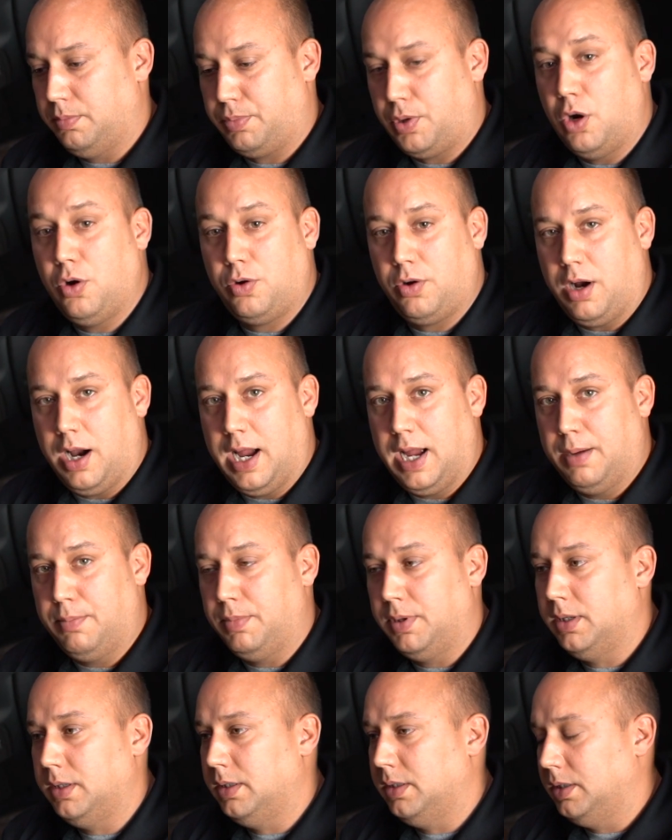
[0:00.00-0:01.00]
program
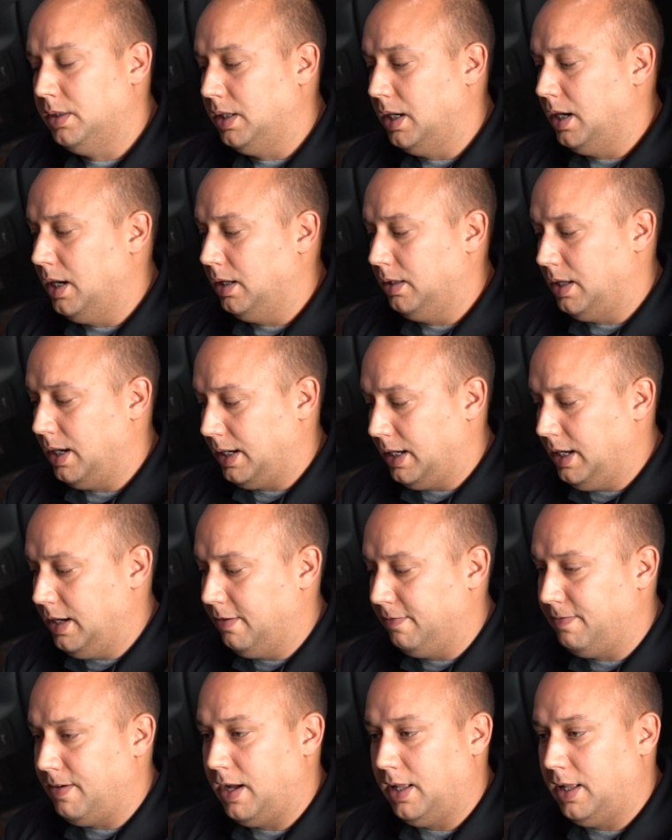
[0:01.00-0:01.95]
like aFe